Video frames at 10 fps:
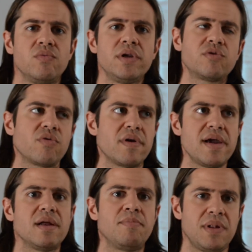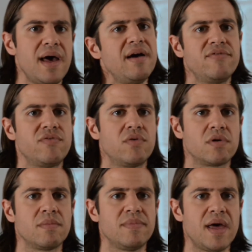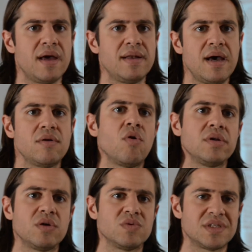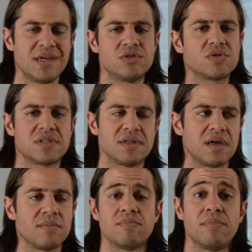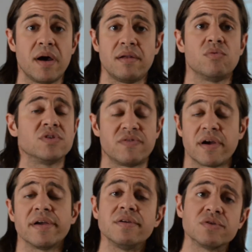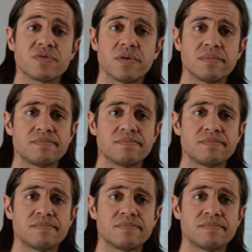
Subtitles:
we'd create a platform that not only was interesting, but was very useful.